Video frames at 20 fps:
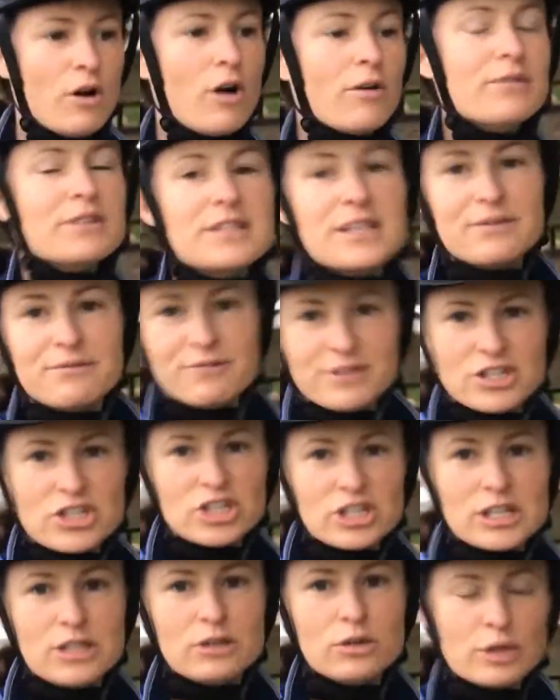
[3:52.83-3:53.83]
obviously
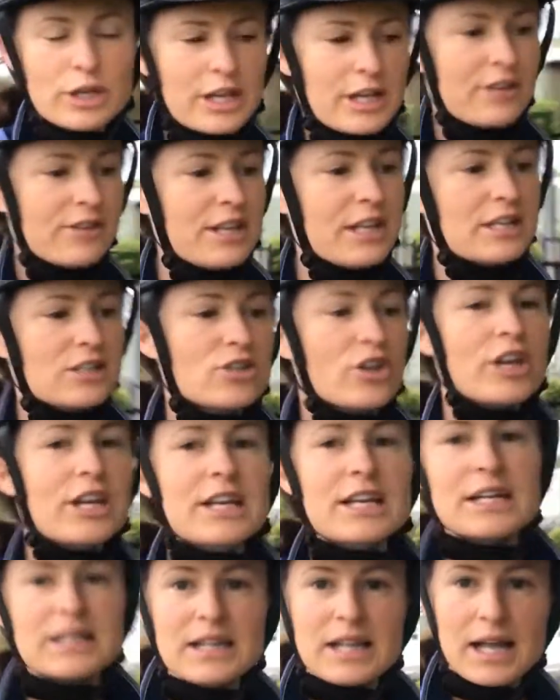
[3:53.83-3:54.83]
visually looking at things. So
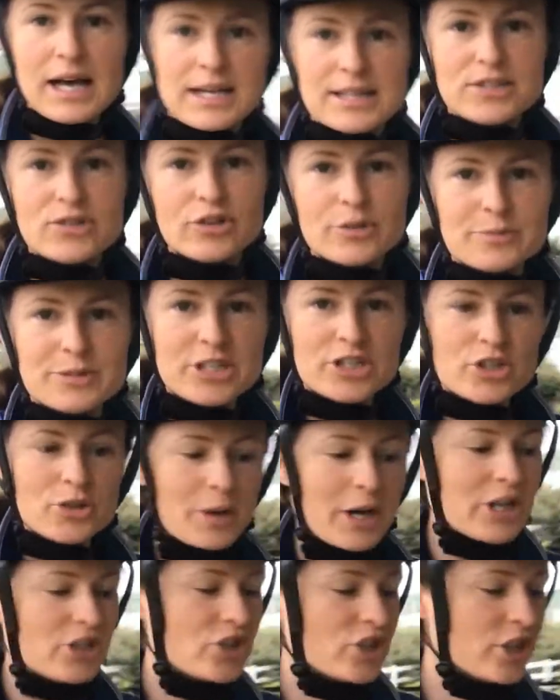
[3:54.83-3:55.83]
in a classroom
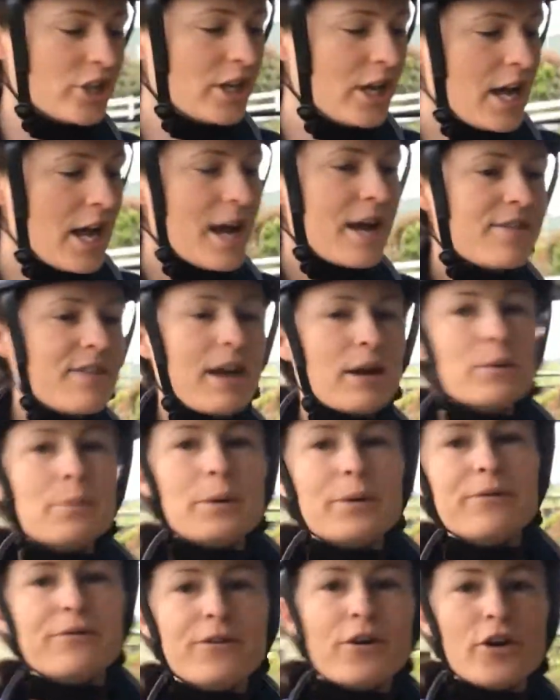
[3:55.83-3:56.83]
situation, they will
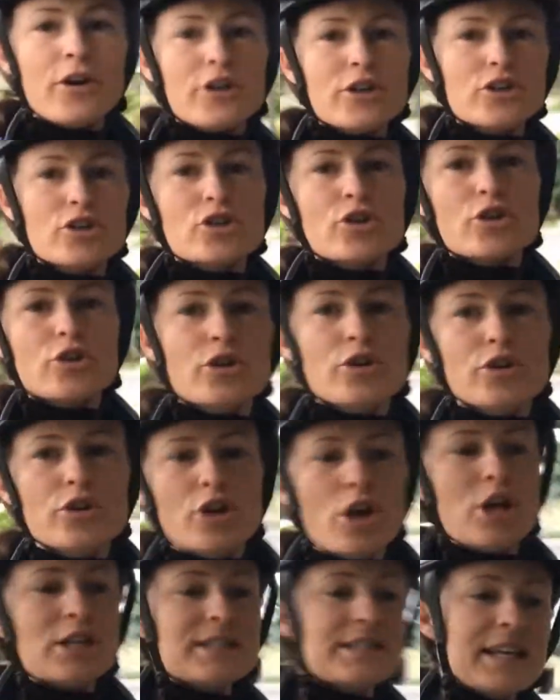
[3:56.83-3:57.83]
prefer to
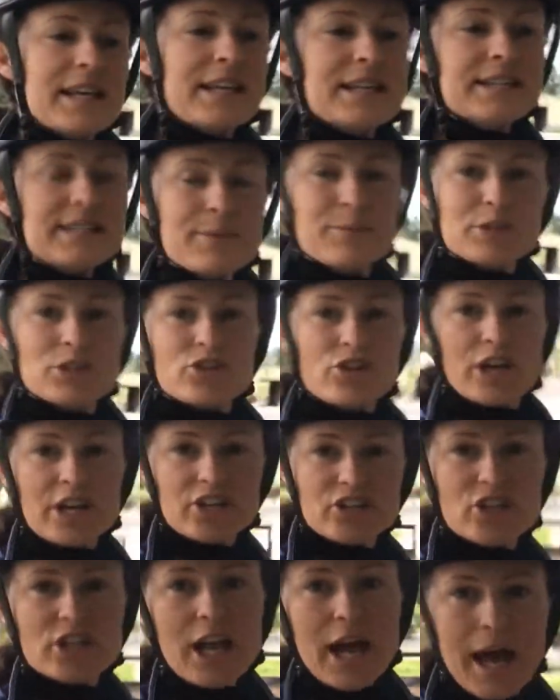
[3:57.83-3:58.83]
see a
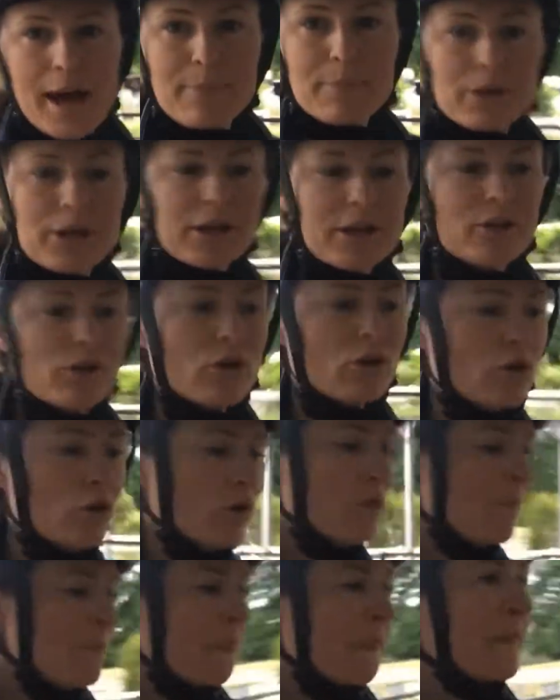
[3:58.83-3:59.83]
demonstration happen or